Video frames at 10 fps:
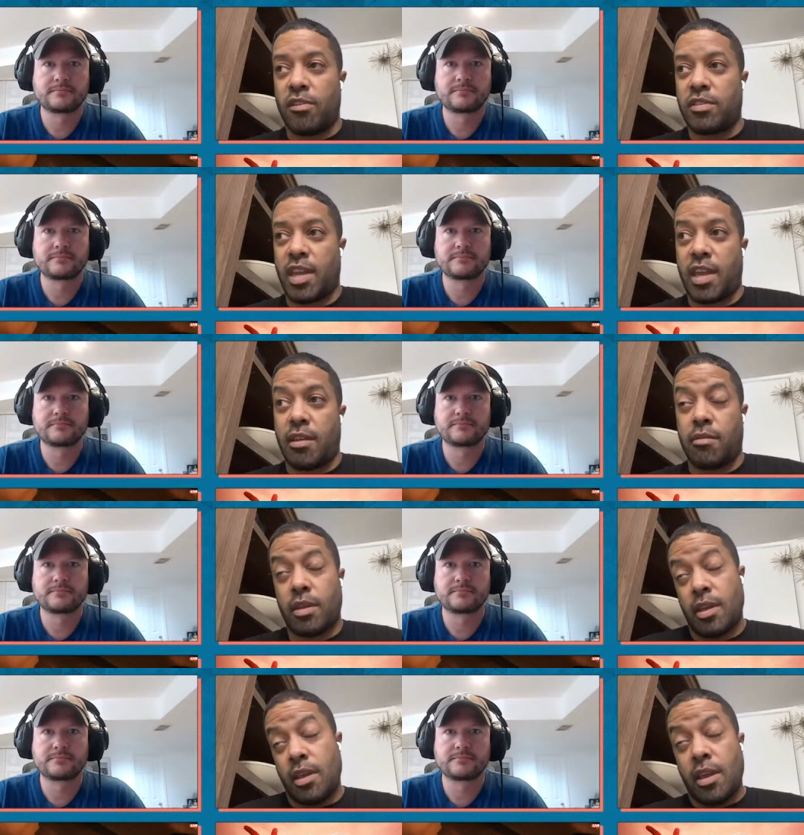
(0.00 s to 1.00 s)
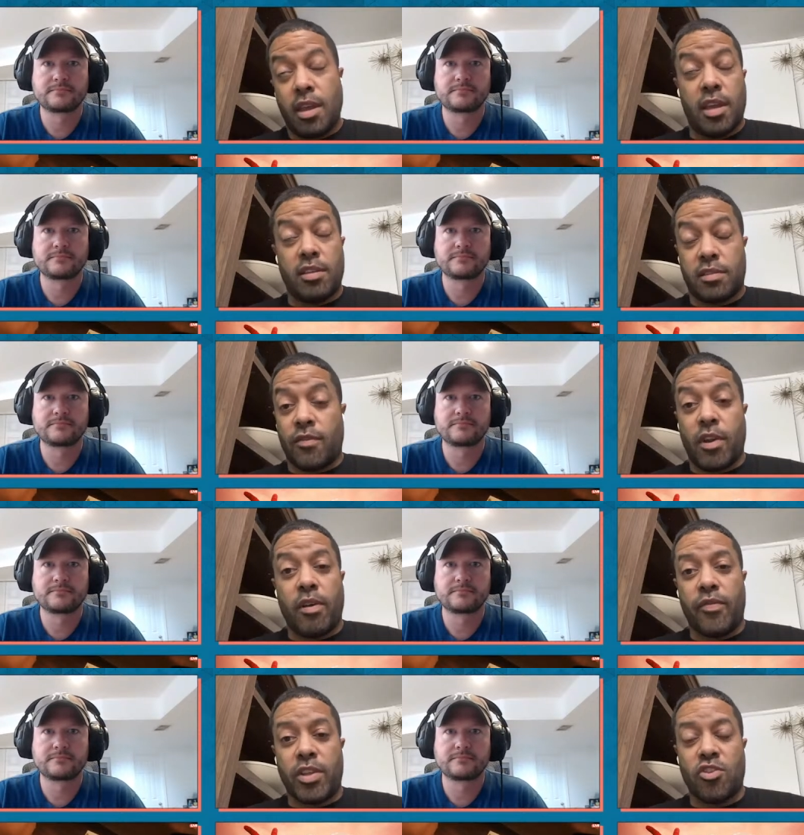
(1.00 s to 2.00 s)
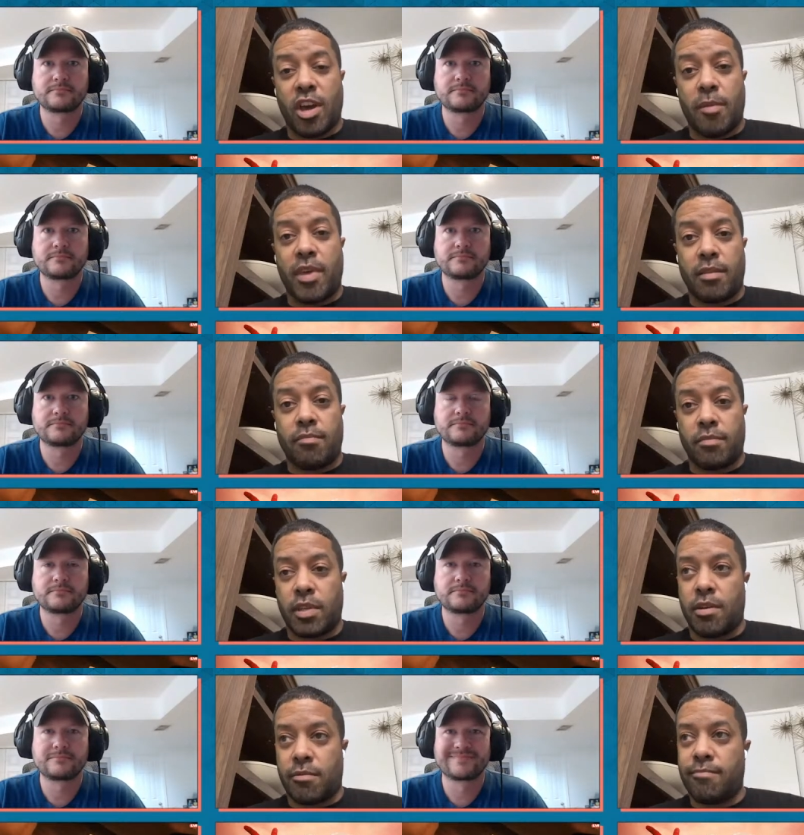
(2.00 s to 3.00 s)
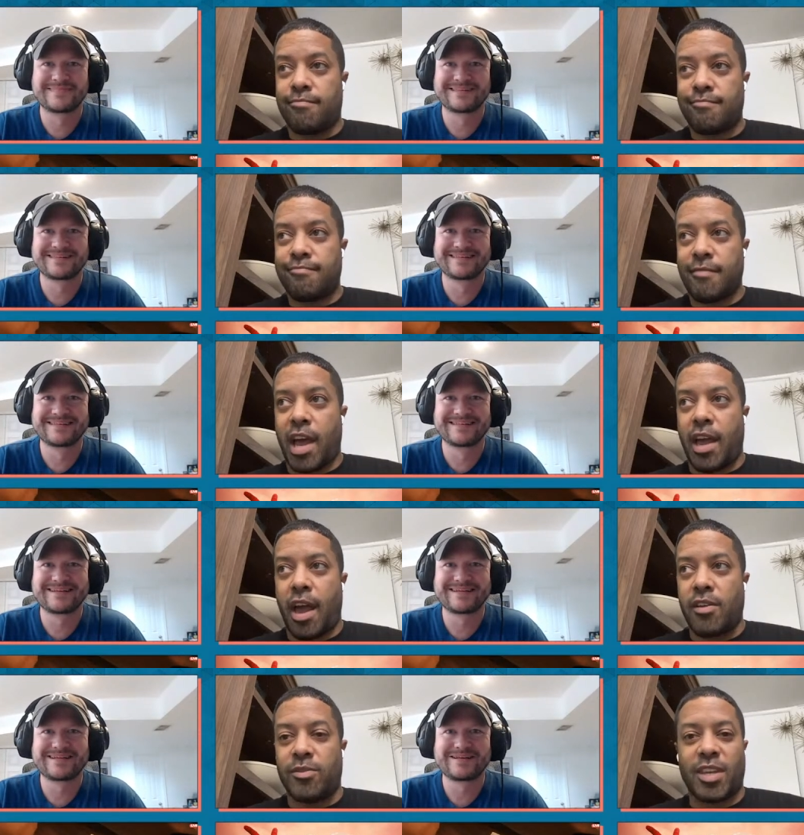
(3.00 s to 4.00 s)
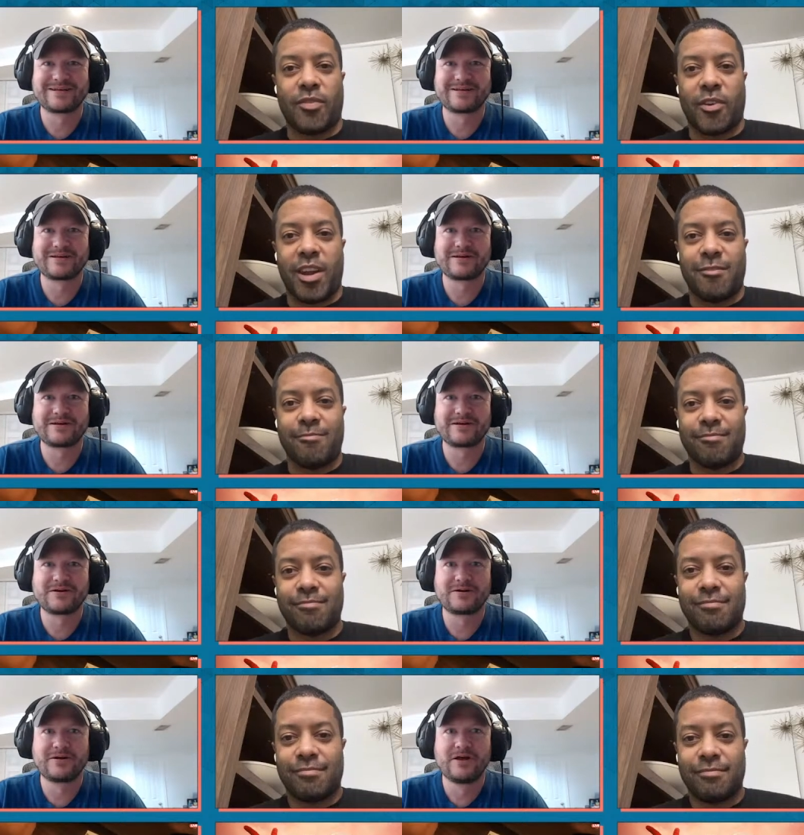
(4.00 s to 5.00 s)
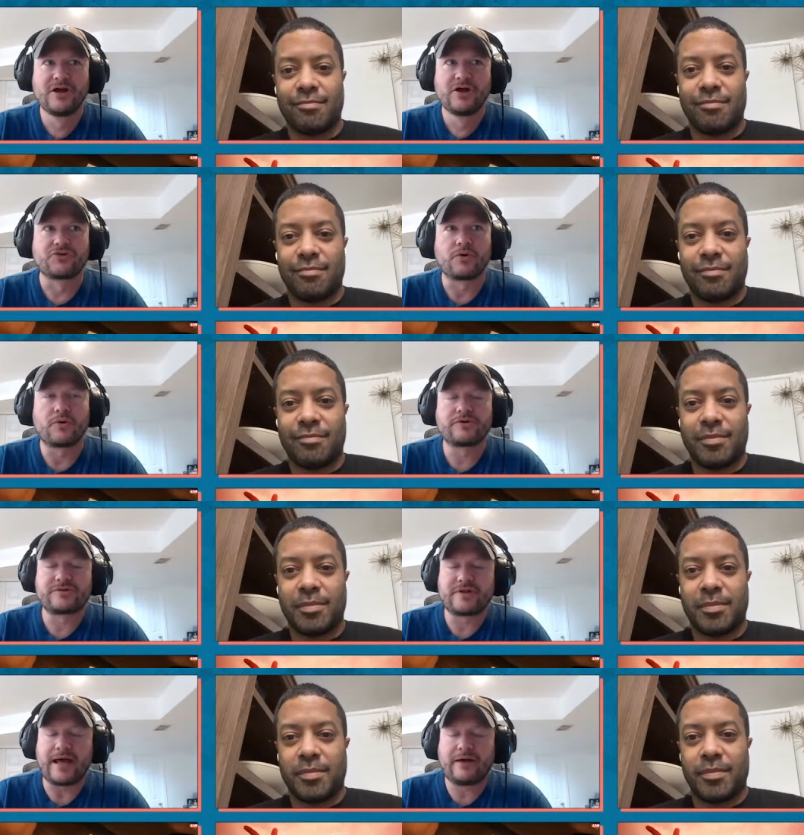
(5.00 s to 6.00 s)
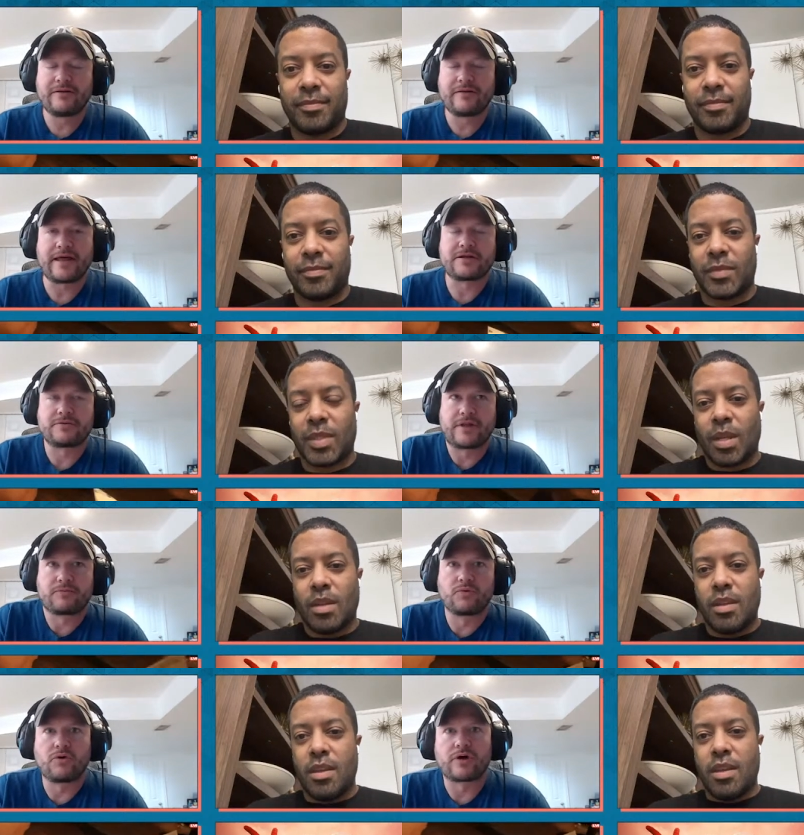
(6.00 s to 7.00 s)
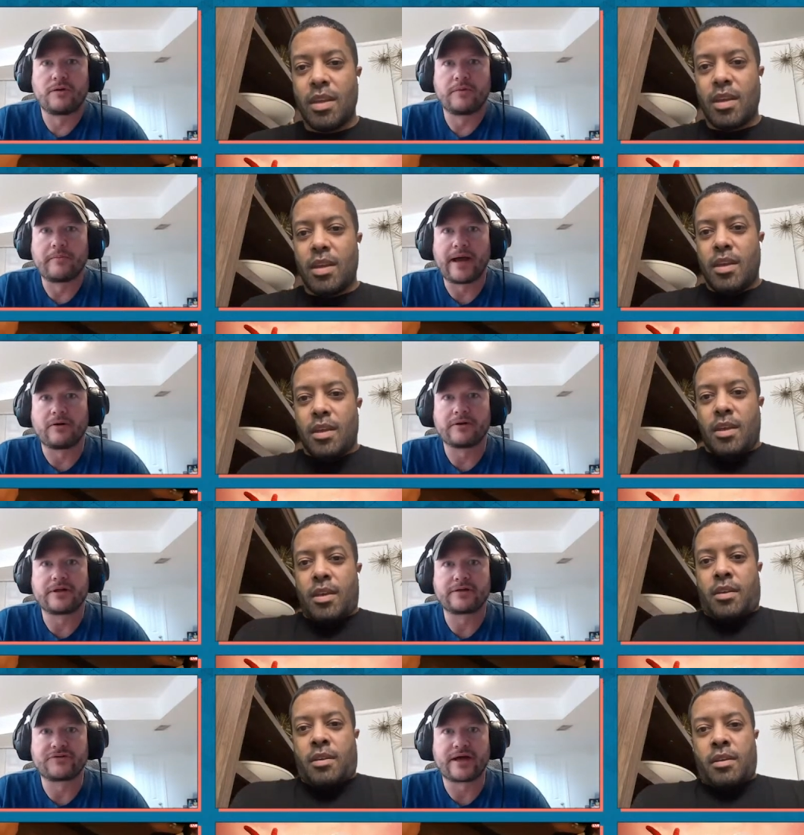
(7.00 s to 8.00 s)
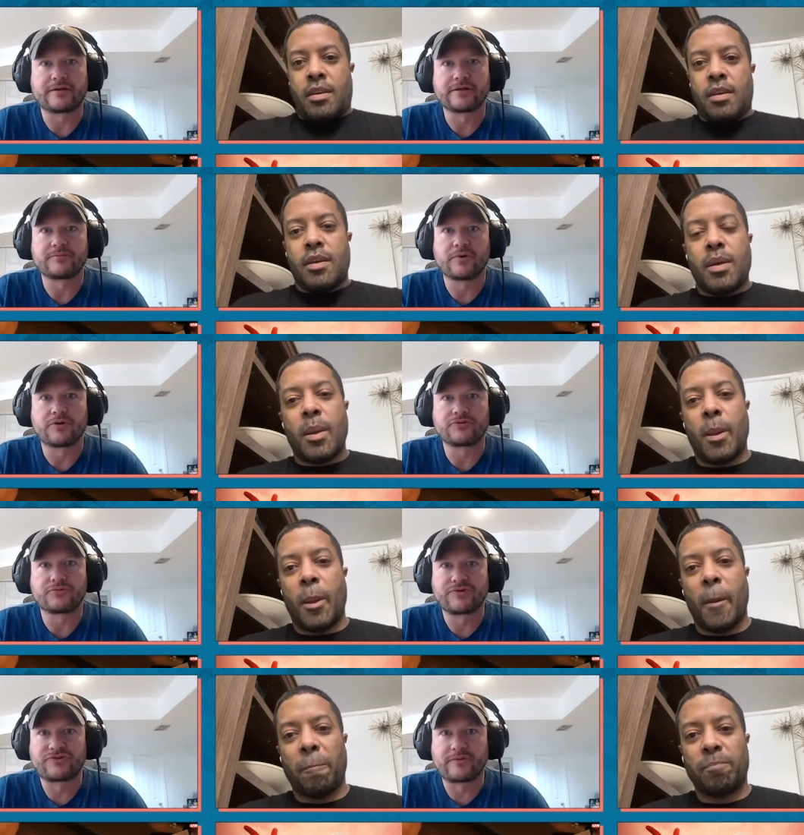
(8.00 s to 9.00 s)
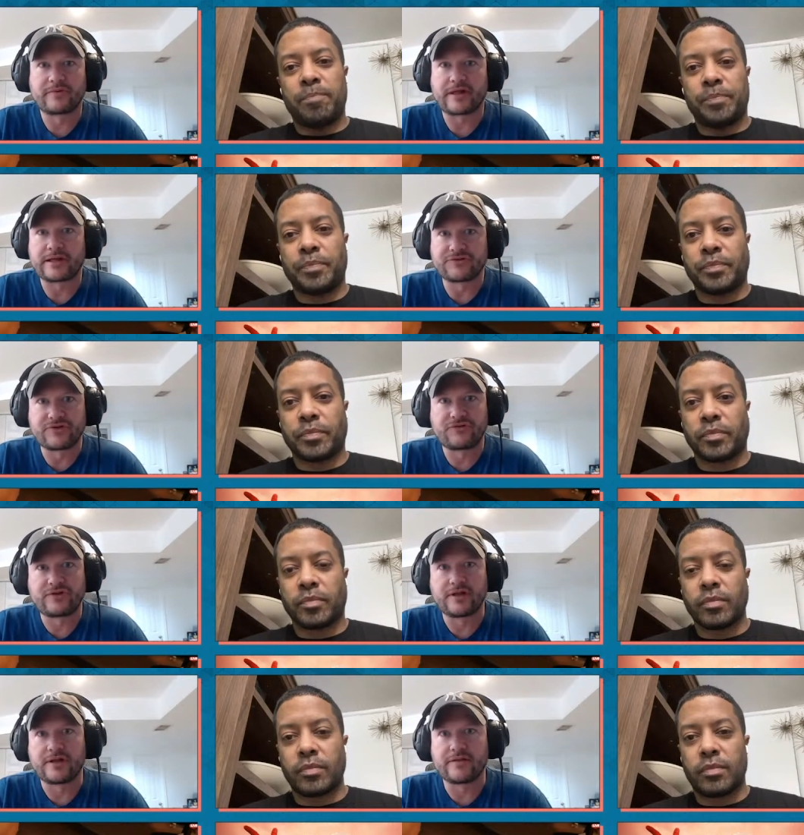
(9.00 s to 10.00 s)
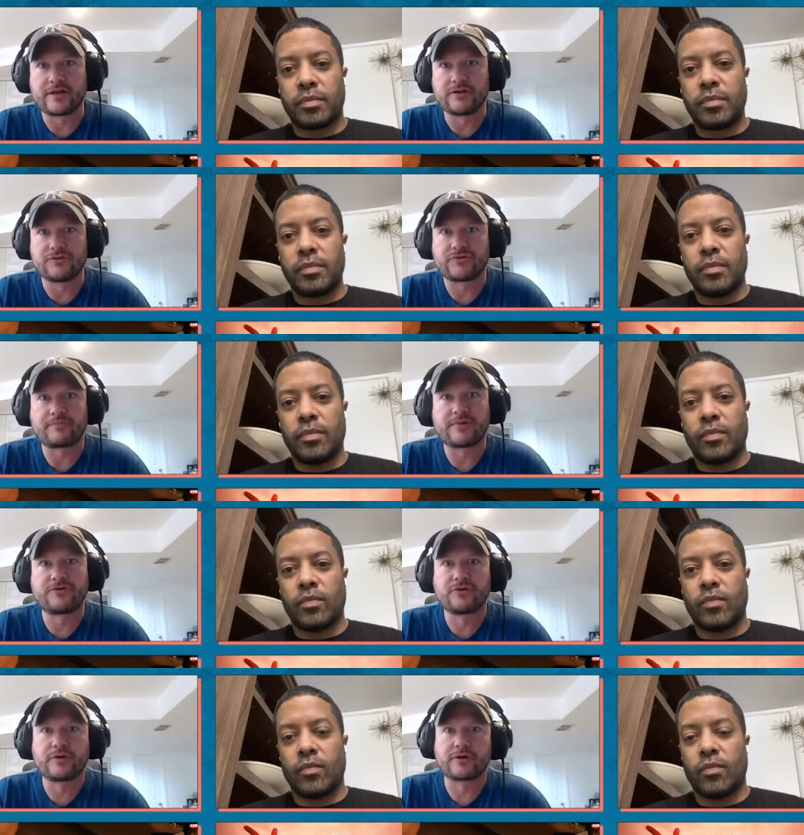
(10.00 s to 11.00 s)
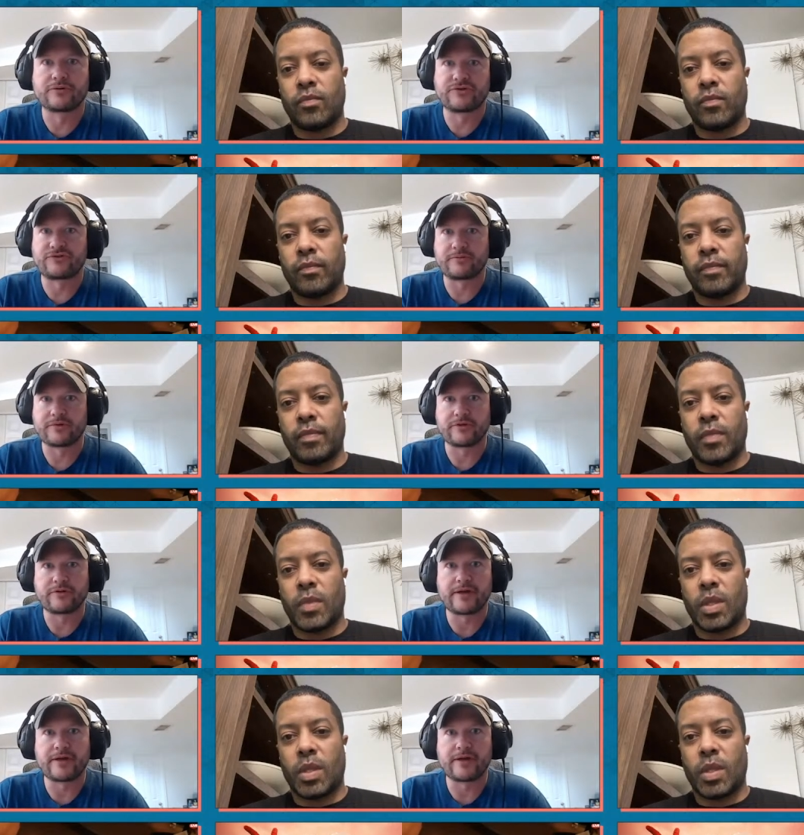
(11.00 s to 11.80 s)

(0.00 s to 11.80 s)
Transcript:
Speaker 1: years. And it's a very fun job that, you know, I, I don't take for granted.
Speaker 2: How did that, that role come about exactly at the Post? Was this something that existed and then you stepped into it, or is this something that you